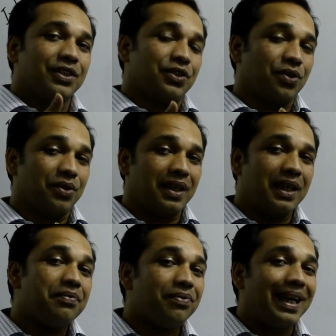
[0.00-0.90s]
So
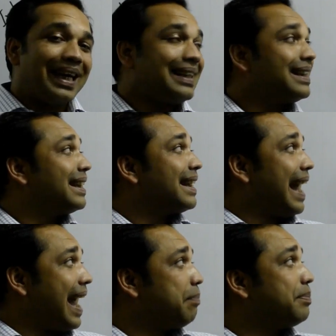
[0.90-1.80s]
if anything
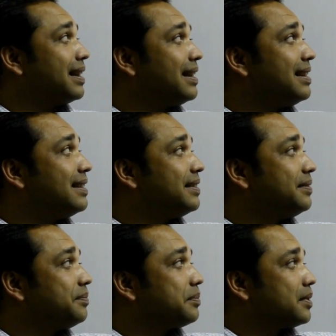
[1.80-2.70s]
happened,
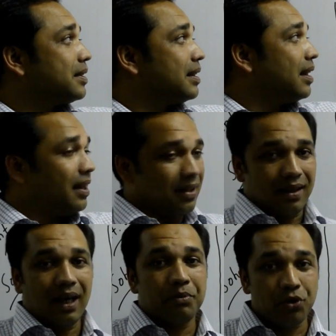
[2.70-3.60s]

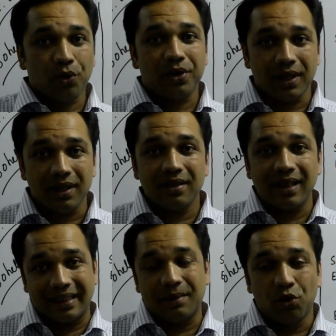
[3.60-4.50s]
I'm talking
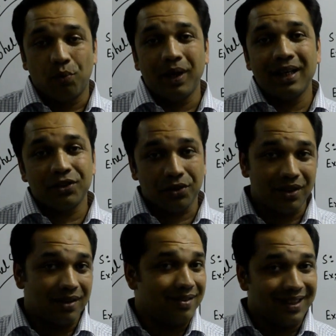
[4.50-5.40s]
at the moment, so
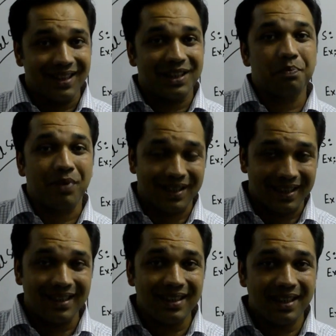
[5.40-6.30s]
this is
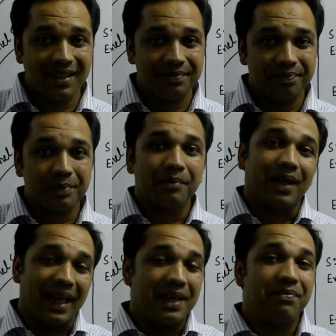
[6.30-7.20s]
present,
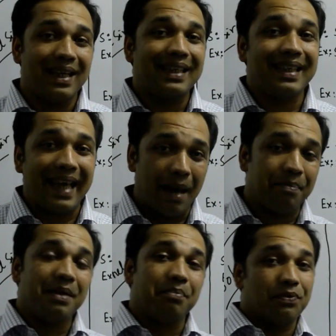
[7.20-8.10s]
and if anything
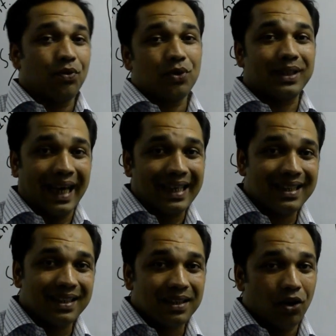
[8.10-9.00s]
happened before
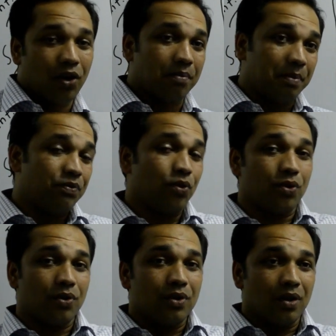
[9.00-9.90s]
that or
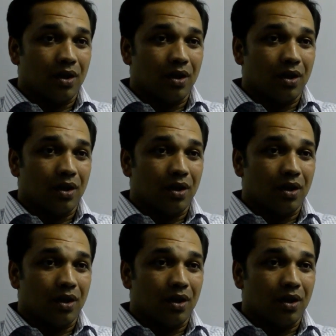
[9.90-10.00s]
before